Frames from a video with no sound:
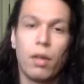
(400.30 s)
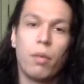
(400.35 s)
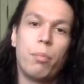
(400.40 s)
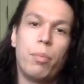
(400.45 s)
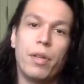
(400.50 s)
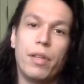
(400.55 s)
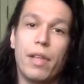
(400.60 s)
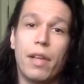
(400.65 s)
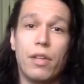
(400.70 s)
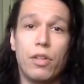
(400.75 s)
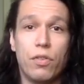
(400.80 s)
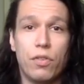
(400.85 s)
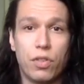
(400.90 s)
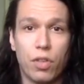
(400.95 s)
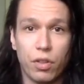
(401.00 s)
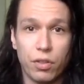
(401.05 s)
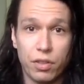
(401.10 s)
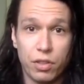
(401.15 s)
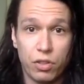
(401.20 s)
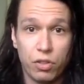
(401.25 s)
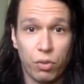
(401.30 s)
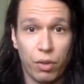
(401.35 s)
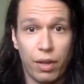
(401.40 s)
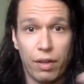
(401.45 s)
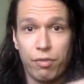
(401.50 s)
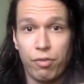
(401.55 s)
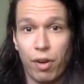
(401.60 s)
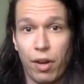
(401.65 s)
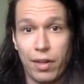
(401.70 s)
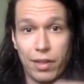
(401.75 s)
But then you started to create a
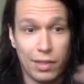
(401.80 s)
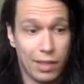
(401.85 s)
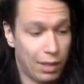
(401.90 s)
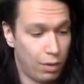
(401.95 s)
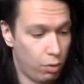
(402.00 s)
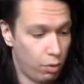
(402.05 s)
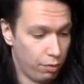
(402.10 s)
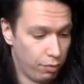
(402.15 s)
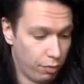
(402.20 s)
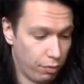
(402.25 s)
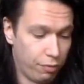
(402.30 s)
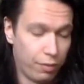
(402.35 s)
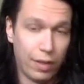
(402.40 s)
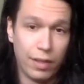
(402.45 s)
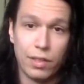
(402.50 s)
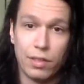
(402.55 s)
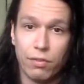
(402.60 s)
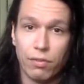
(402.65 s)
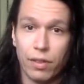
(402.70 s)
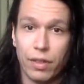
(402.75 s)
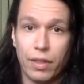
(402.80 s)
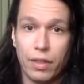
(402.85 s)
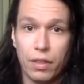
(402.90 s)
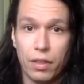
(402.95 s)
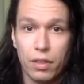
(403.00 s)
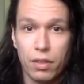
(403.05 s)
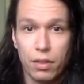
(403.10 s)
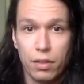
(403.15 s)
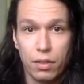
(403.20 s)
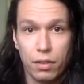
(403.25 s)
phrase out of effectively
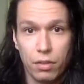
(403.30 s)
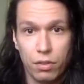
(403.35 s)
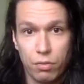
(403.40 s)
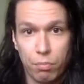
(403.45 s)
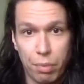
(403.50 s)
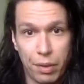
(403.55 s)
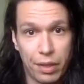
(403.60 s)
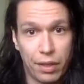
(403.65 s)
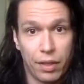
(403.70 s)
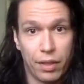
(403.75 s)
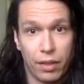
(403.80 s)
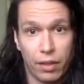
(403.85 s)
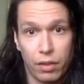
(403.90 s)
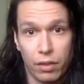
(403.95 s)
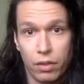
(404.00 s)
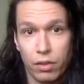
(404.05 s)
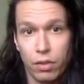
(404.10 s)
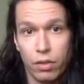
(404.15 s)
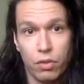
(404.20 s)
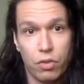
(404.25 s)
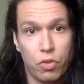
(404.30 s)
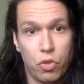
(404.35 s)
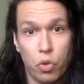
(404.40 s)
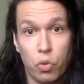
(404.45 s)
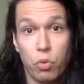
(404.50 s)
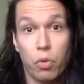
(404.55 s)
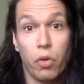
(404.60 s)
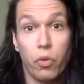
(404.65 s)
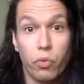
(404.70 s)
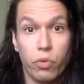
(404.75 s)
picking
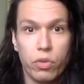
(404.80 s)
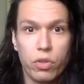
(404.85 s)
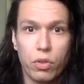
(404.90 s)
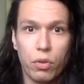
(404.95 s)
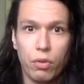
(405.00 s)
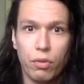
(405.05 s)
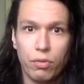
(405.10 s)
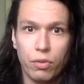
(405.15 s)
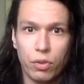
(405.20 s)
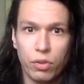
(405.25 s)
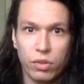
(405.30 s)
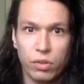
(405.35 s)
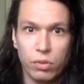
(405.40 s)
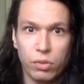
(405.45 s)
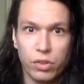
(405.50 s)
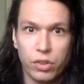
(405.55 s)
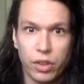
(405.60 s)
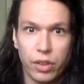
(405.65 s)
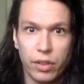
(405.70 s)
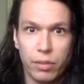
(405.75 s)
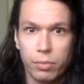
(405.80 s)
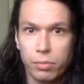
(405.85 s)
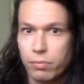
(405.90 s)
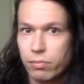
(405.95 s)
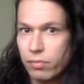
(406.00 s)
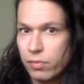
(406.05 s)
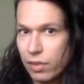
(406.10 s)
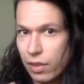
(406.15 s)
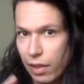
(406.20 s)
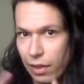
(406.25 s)
2 notes of your chord shape
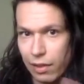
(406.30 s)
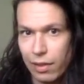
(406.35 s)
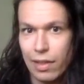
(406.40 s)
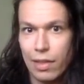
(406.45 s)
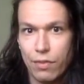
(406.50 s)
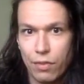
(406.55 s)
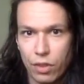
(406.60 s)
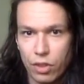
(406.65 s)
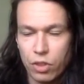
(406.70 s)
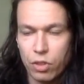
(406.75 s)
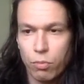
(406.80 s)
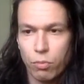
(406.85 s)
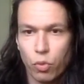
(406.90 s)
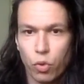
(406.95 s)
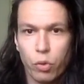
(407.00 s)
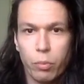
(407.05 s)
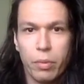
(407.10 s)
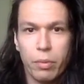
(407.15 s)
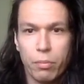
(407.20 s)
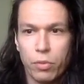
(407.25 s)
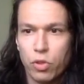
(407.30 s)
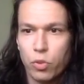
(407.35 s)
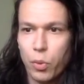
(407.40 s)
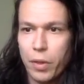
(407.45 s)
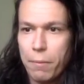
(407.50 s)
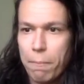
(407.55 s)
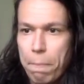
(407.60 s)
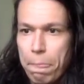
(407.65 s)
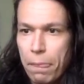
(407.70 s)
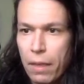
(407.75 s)
and leaving some room in
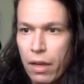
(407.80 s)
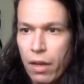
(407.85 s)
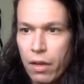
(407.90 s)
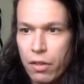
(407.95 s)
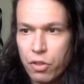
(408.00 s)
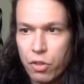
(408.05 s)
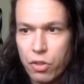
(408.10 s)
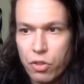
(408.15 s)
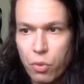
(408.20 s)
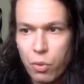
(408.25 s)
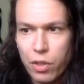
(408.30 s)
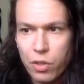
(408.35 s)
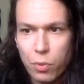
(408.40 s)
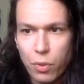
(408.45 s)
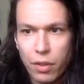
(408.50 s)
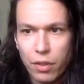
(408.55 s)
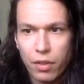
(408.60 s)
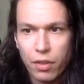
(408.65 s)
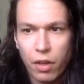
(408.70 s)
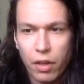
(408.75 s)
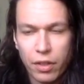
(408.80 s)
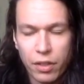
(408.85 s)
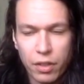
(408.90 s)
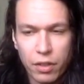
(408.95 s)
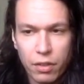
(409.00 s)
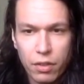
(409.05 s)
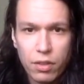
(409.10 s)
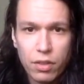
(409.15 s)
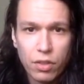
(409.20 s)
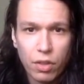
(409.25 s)
between. So it's always worth kind
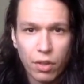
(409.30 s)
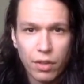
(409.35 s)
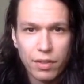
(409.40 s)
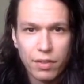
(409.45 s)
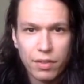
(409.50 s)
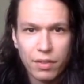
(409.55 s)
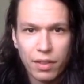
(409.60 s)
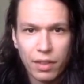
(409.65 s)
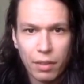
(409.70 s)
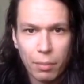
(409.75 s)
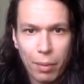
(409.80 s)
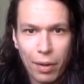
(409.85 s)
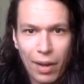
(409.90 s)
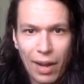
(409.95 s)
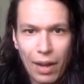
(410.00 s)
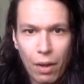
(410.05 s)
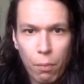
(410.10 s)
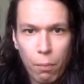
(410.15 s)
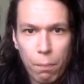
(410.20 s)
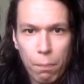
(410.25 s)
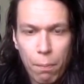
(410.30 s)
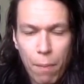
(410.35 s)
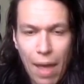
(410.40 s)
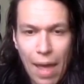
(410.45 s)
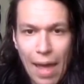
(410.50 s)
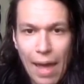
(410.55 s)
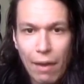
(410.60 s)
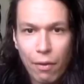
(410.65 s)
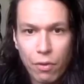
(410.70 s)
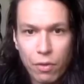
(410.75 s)
of starting to think about how
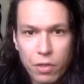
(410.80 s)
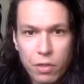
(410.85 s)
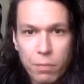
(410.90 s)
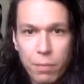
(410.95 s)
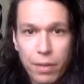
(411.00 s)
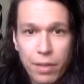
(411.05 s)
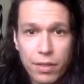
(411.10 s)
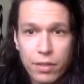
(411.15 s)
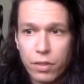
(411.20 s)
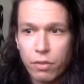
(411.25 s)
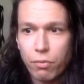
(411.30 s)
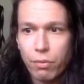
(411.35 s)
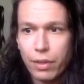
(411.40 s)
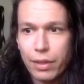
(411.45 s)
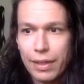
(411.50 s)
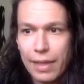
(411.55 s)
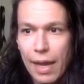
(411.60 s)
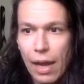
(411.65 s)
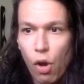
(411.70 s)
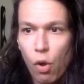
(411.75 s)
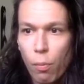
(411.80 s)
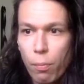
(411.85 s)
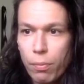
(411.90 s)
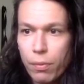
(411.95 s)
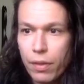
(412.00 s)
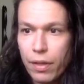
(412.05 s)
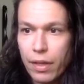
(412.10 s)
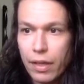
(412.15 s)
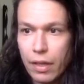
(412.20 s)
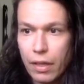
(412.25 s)
air and space can really help
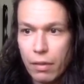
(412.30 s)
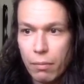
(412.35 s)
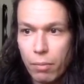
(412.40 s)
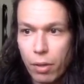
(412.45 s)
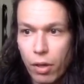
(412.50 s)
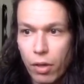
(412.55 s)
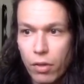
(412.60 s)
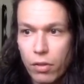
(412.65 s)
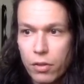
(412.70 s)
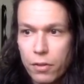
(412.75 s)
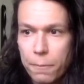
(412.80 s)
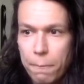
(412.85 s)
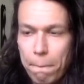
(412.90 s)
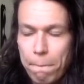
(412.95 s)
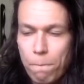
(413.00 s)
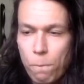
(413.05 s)
in parts.